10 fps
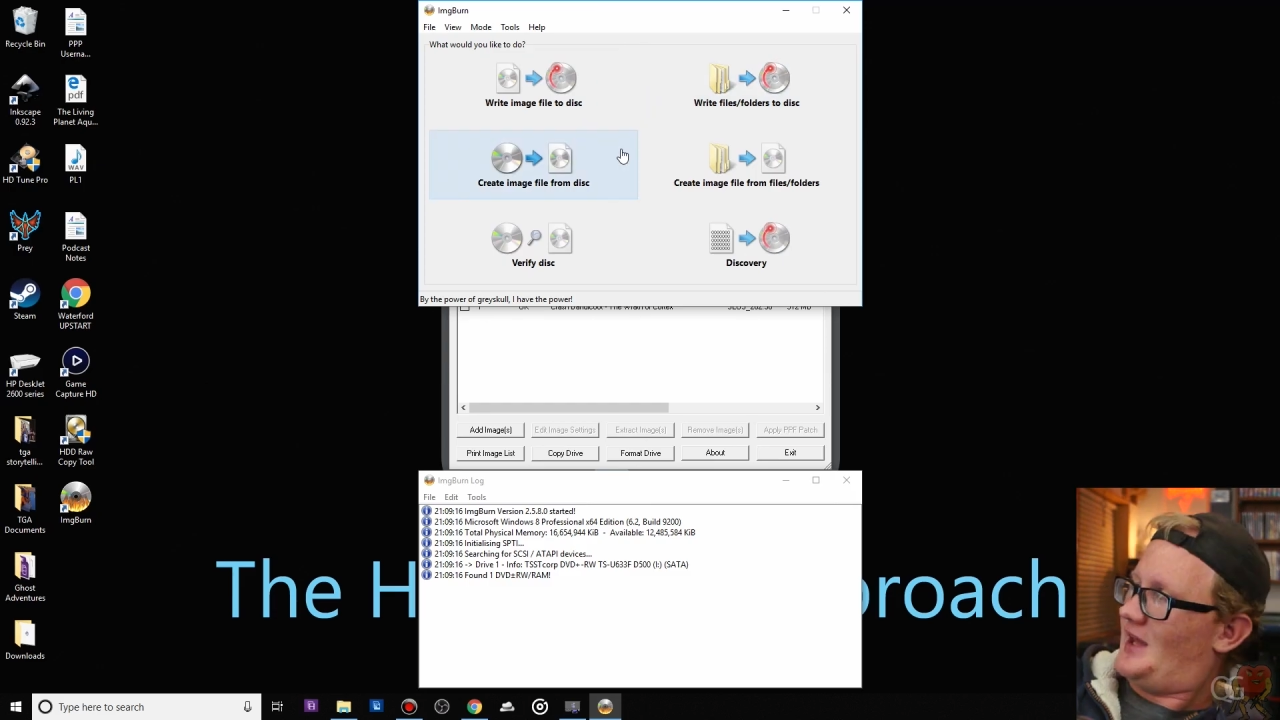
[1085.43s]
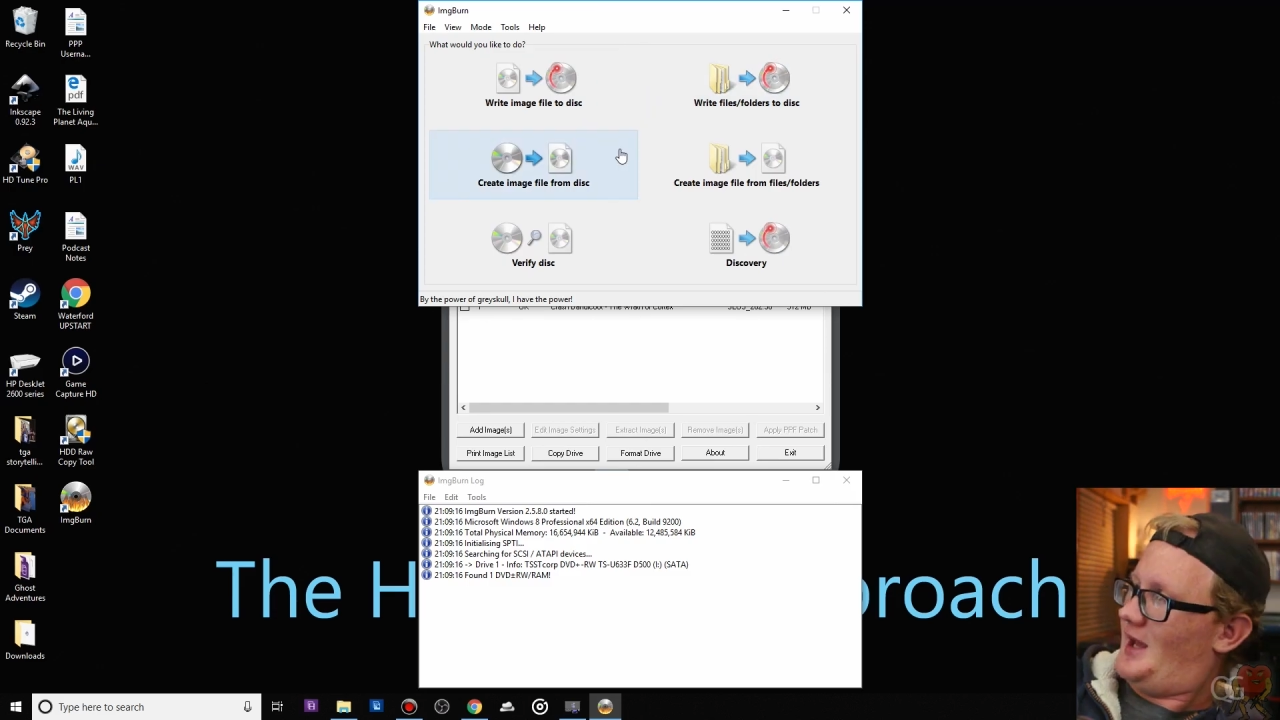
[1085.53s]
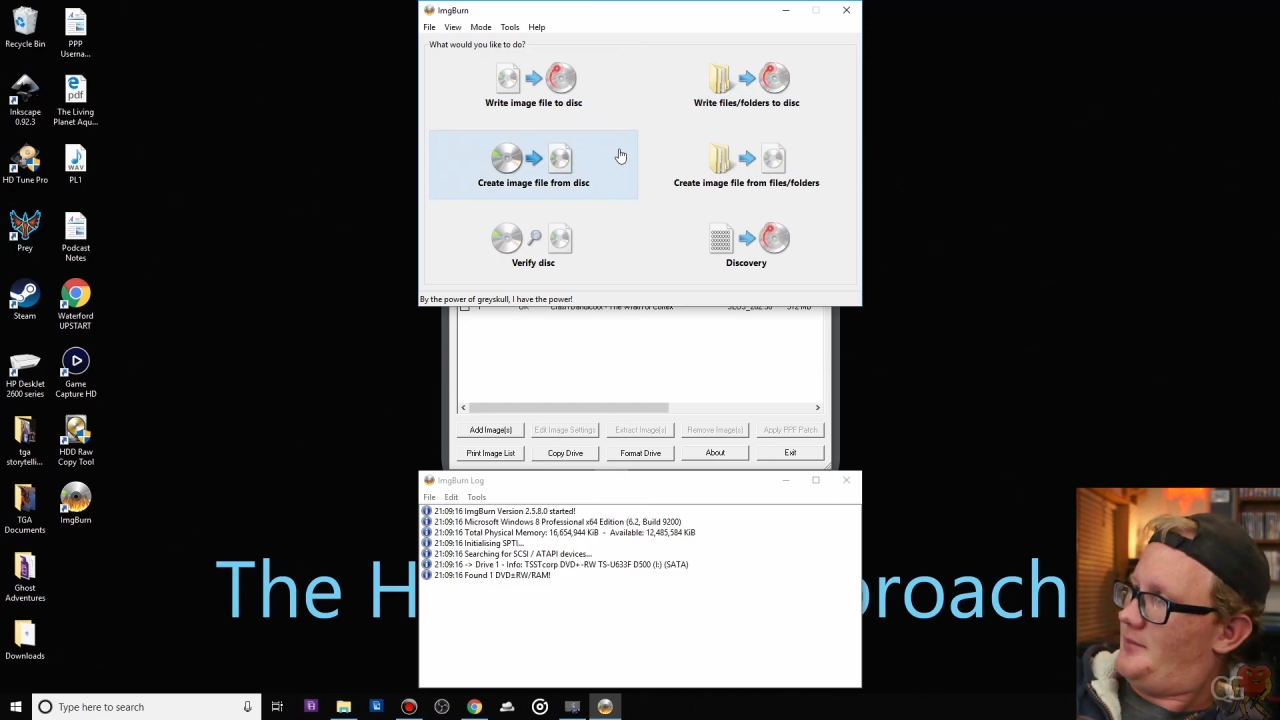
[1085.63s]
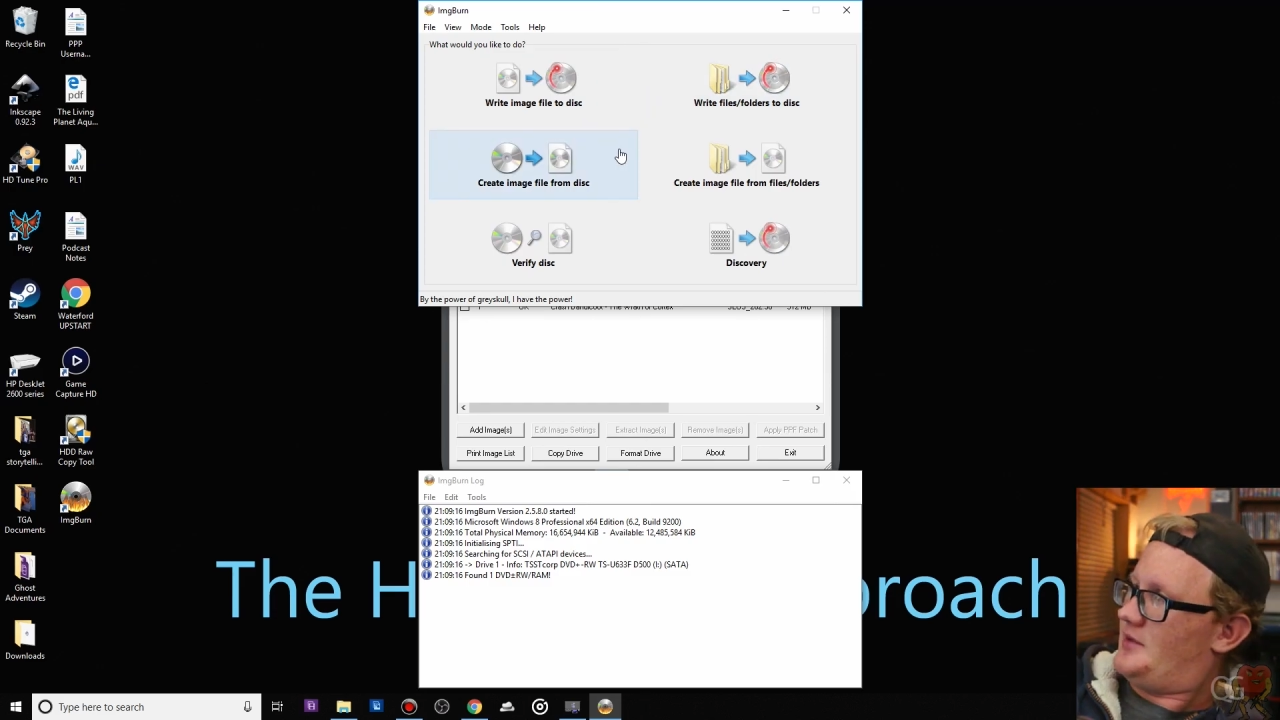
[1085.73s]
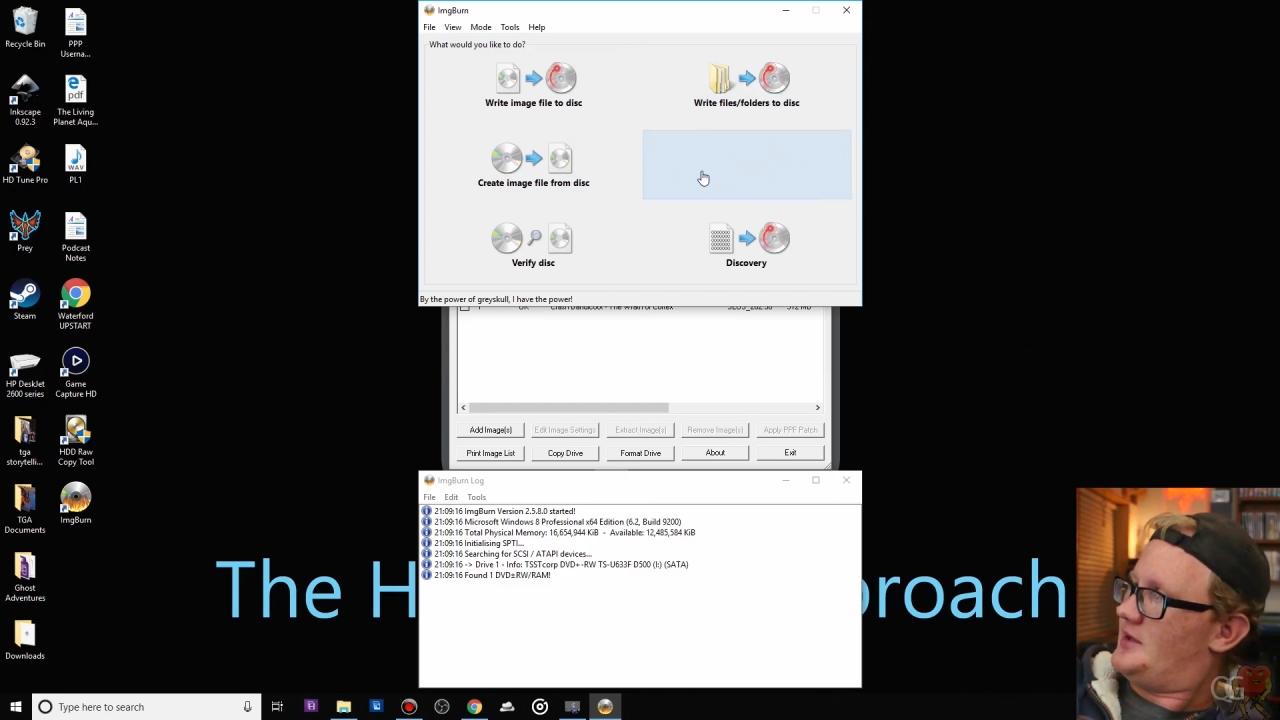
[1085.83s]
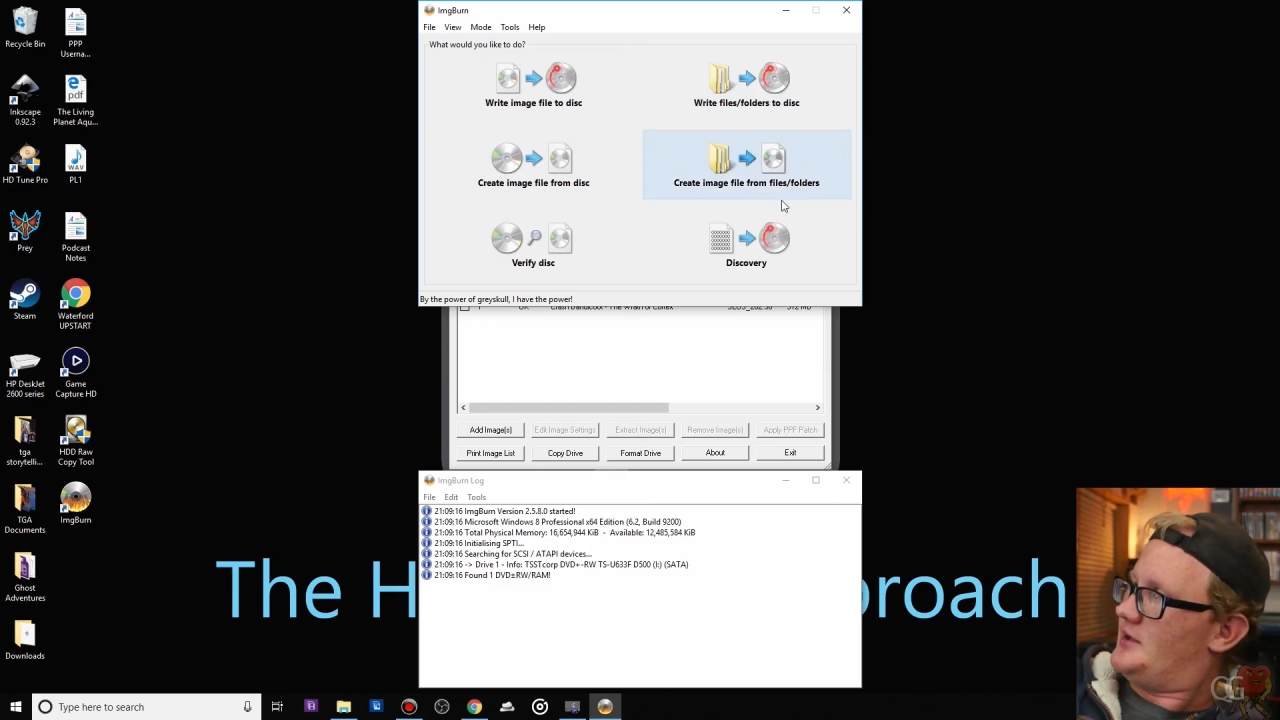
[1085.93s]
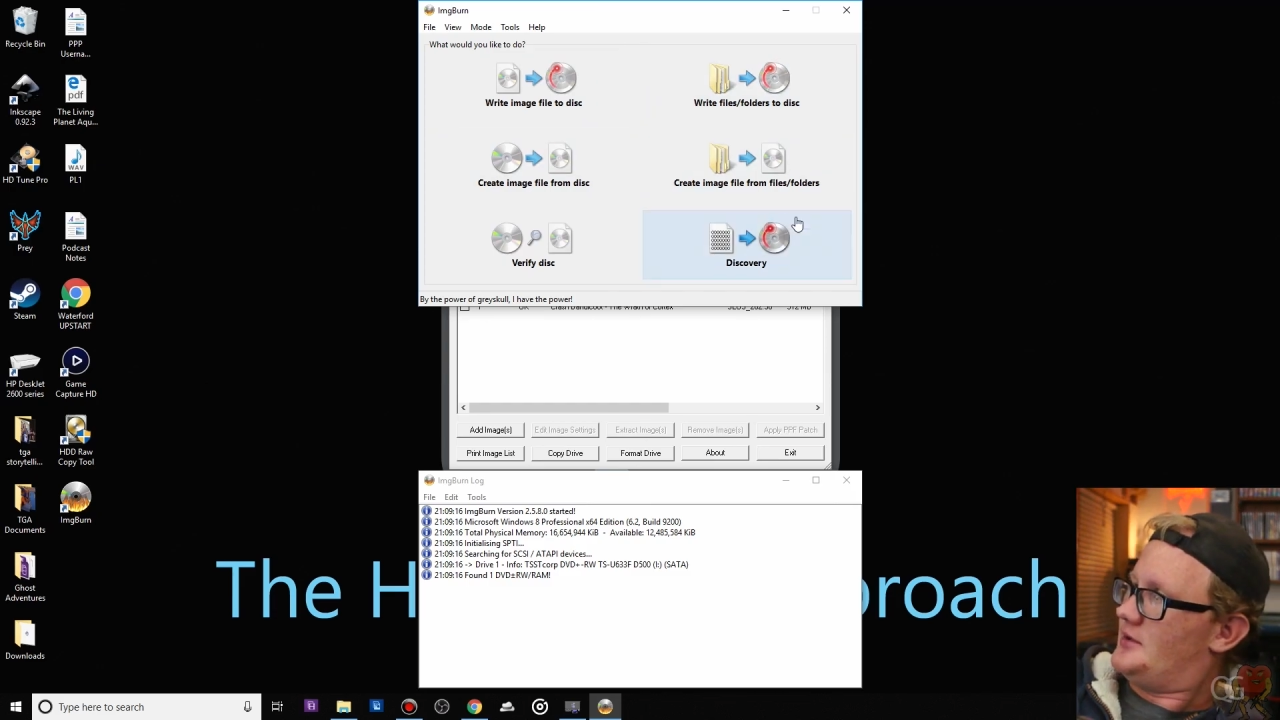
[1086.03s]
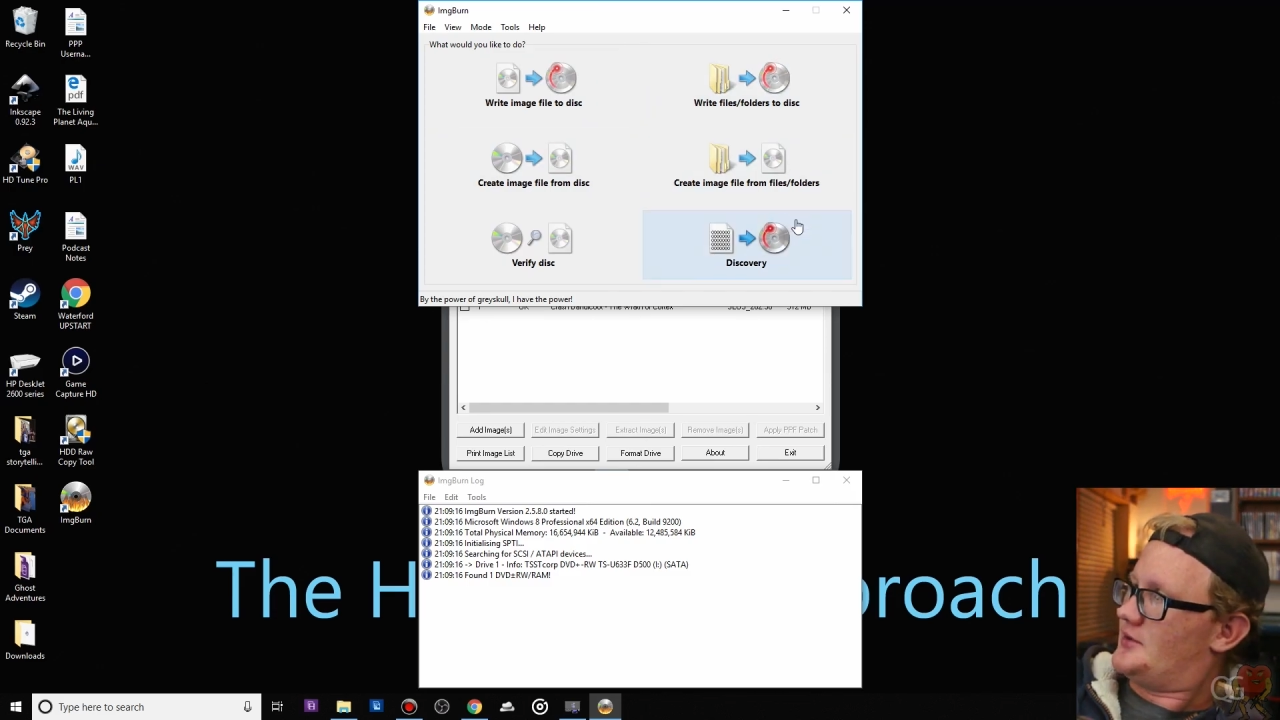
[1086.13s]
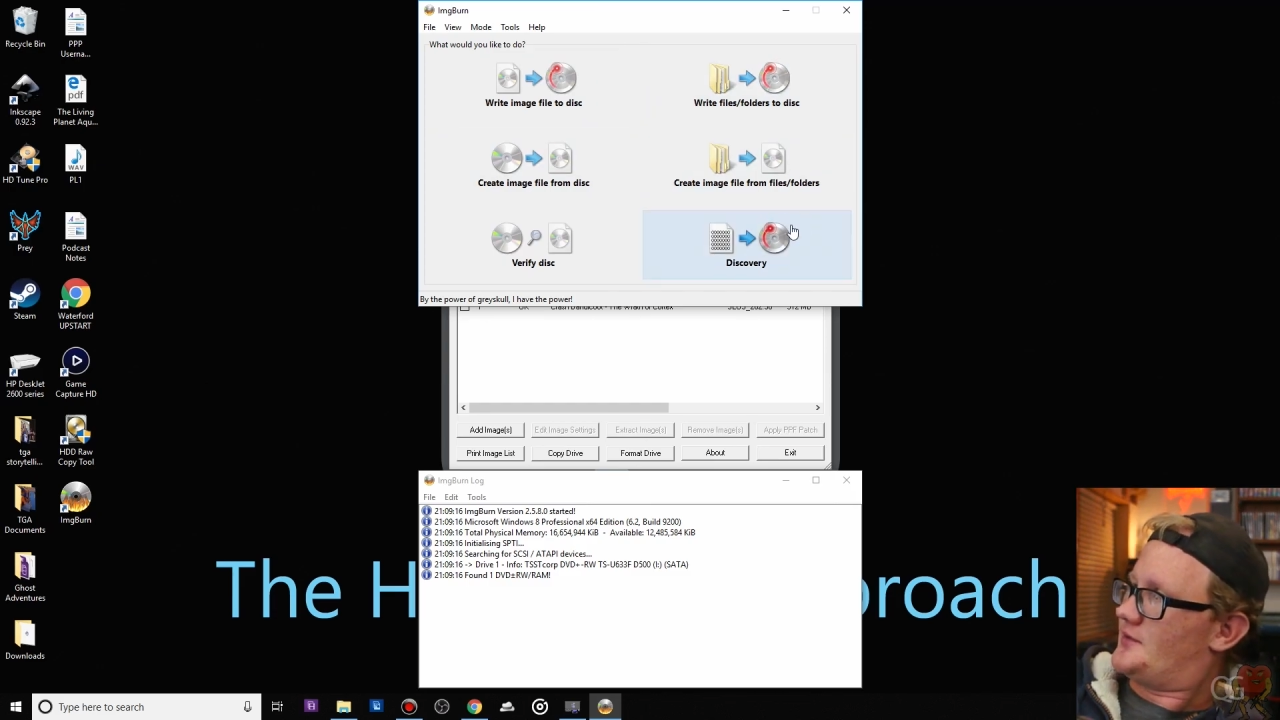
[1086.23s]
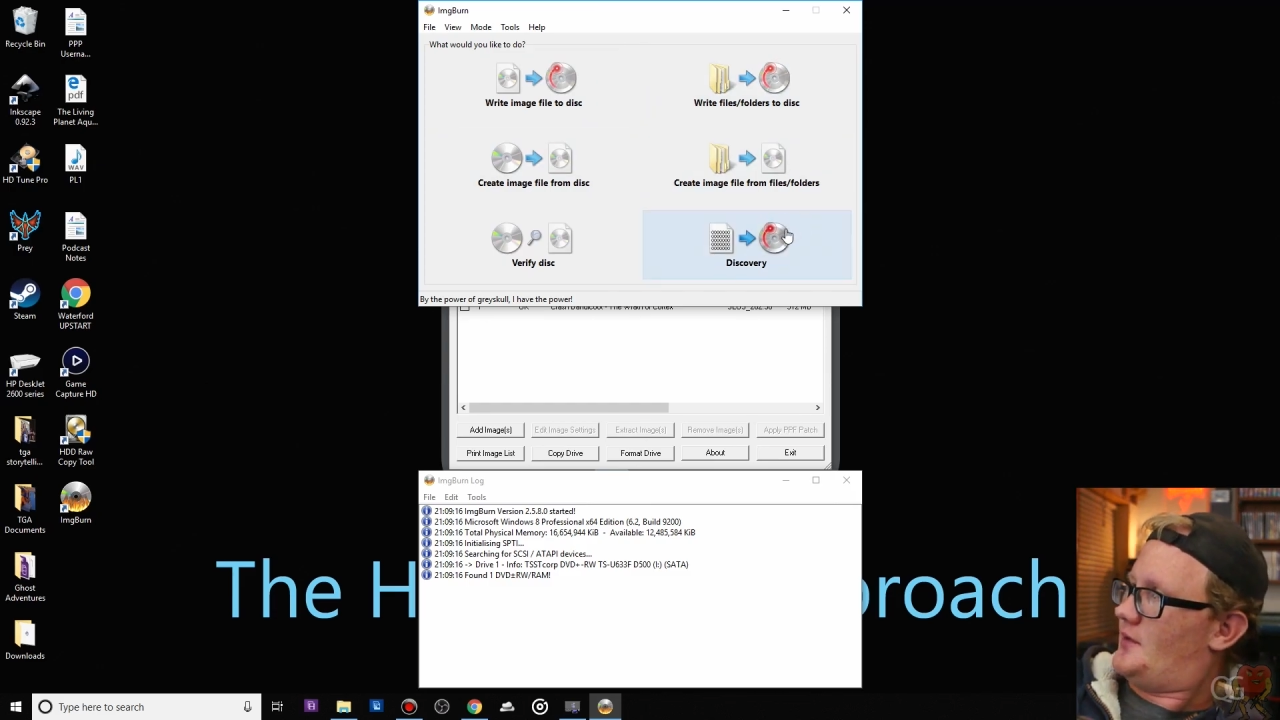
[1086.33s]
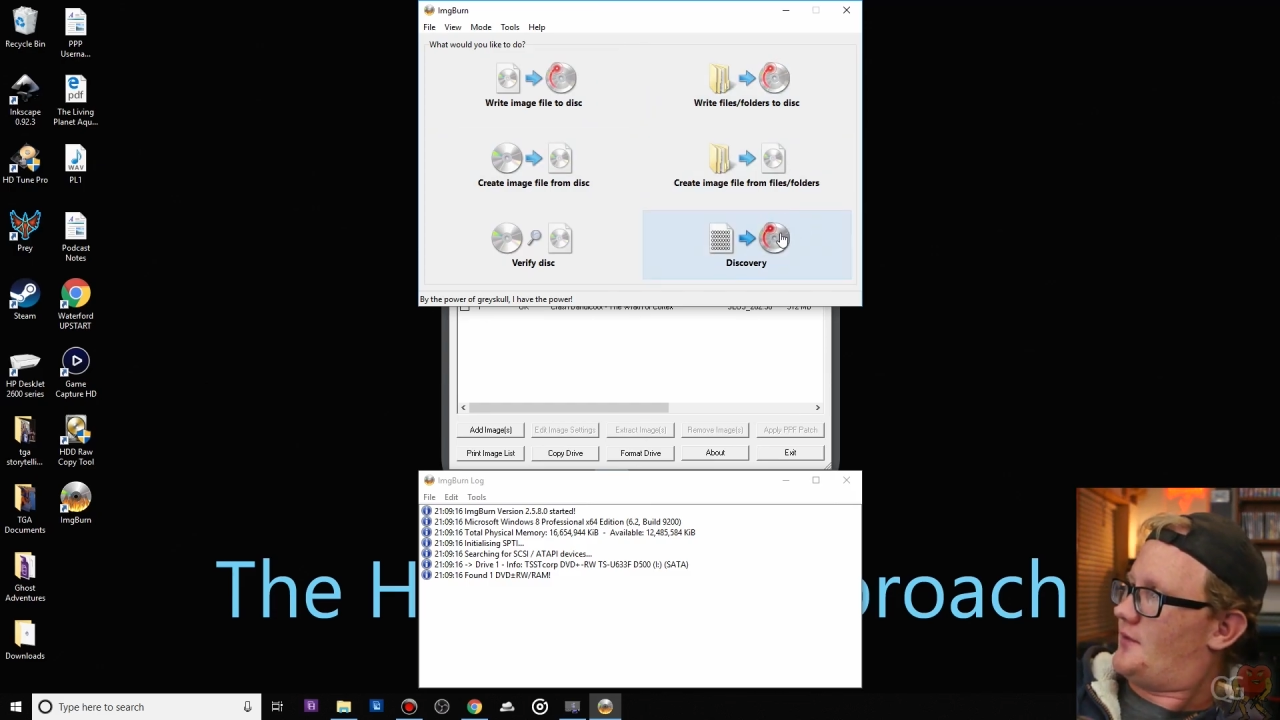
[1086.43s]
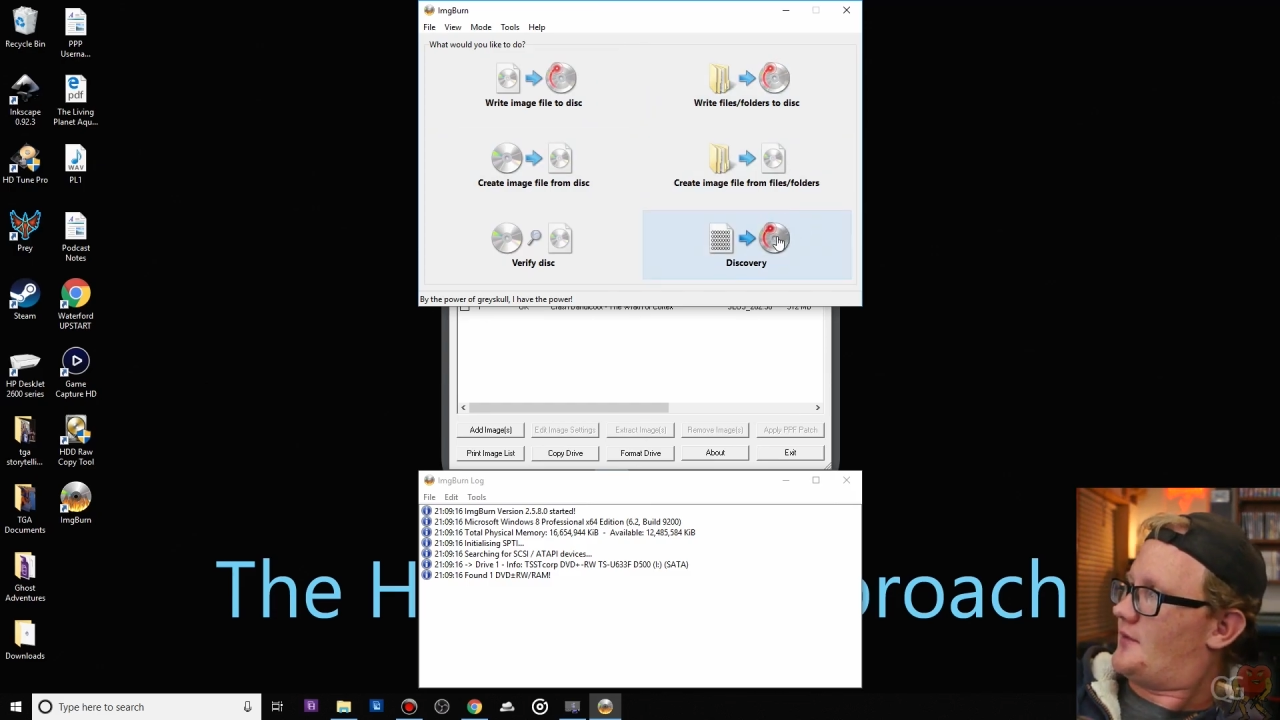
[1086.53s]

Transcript: Can be useful